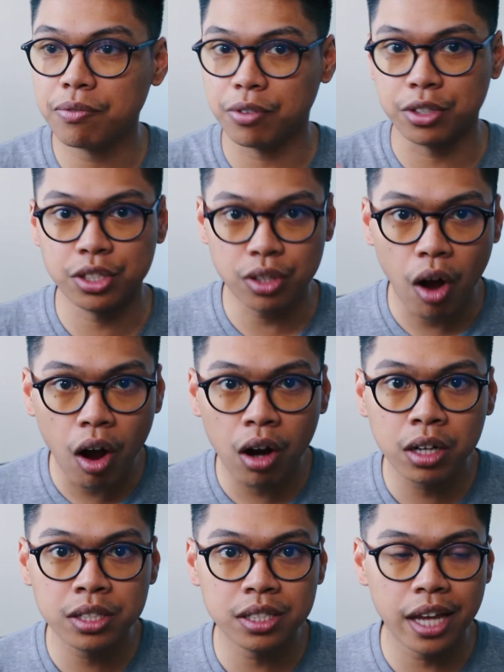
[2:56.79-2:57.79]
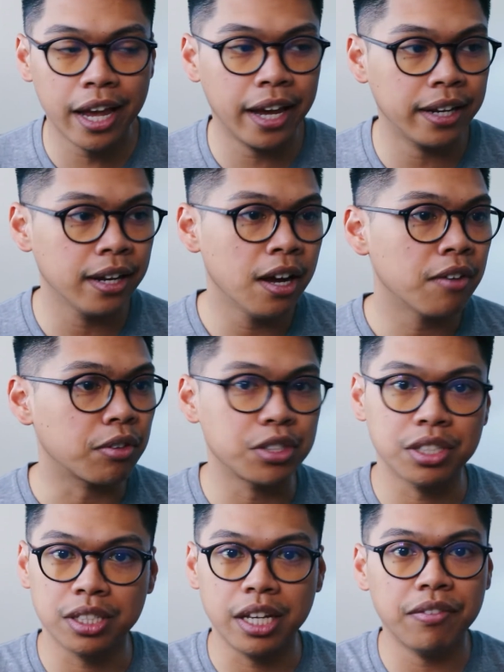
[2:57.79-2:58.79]
for songs, and for
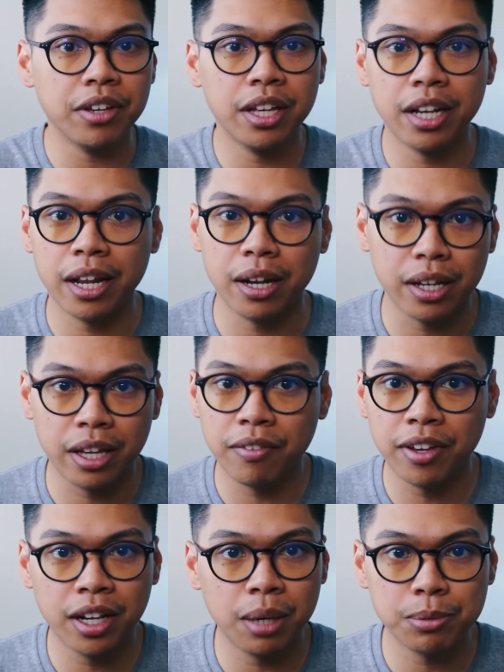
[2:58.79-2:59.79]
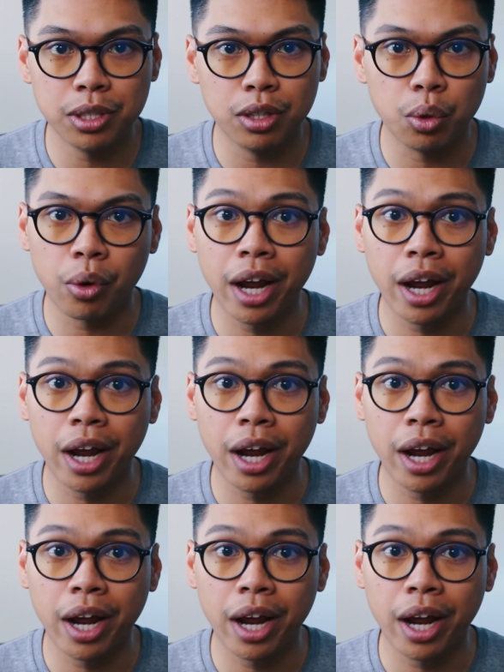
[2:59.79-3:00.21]
just giving it up to the Lord.